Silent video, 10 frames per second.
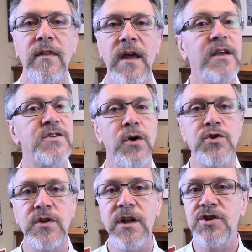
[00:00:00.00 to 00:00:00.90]
They can
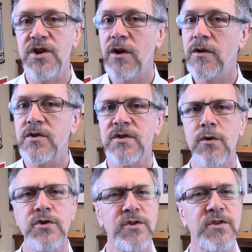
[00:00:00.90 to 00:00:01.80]
social engineer your
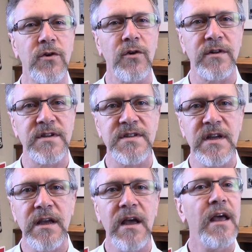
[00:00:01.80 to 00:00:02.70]
social circle to
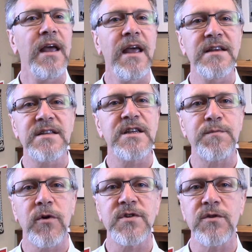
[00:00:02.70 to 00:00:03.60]
see, is this
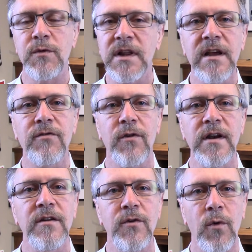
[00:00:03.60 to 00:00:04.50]
person really a
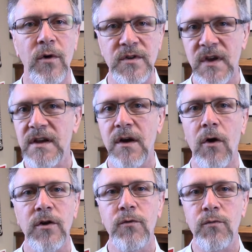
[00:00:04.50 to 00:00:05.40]
friend of yours?
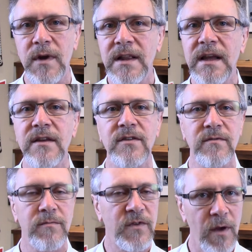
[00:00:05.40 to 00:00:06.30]
Are you really
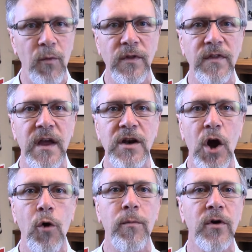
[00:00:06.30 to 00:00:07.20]
someone that they
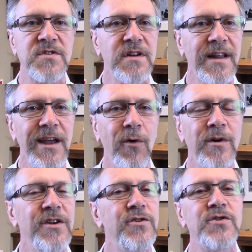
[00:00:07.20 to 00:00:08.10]
know personally, or
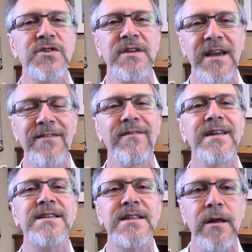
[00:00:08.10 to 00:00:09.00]
did you just
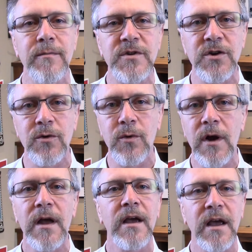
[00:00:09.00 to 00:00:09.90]
convince them to
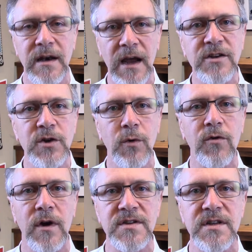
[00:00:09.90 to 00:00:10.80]
connect to you
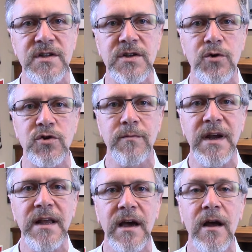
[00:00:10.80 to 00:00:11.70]
across this social
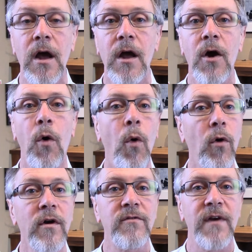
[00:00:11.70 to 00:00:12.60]
media?
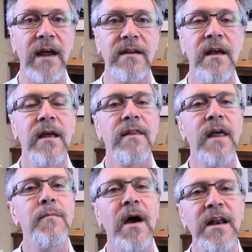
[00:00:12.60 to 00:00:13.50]
Or in fact,
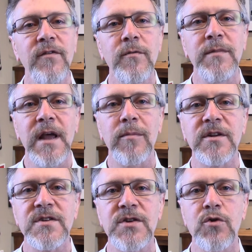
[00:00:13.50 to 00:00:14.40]
they might even be able
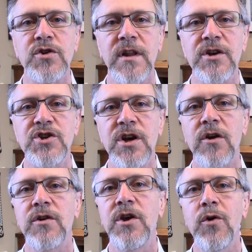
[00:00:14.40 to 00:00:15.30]
to social
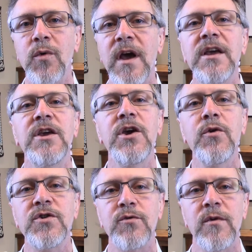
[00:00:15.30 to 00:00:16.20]
engineer you, get
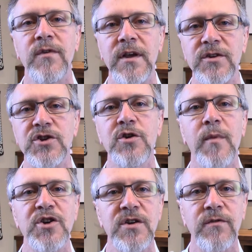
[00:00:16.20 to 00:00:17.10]
you to reveal too
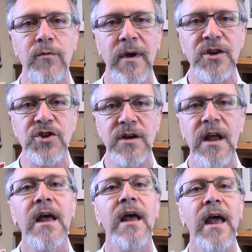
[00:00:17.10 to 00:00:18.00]
much
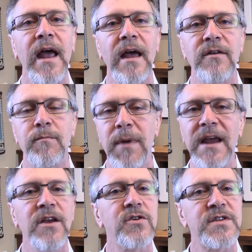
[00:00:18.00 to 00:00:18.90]
information and
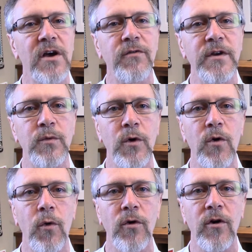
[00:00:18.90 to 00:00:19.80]
paint yourself into a
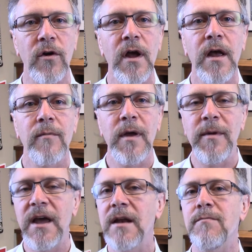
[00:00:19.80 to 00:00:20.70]
corner,
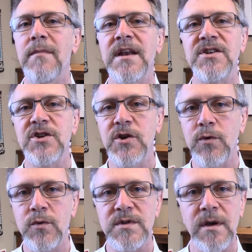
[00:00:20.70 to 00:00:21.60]
maybe admit
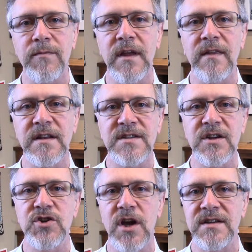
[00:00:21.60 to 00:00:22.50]
to something that
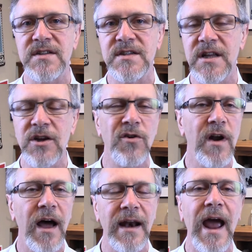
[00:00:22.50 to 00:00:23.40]
suggests that you're
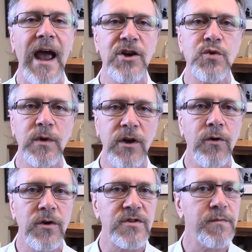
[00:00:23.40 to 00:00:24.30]
not actually
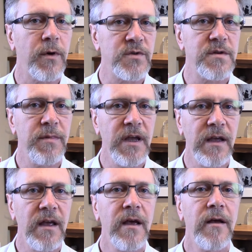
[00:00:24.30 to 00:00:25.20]
who you're supposed to
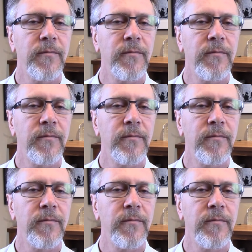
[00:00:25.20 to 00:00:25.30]
be.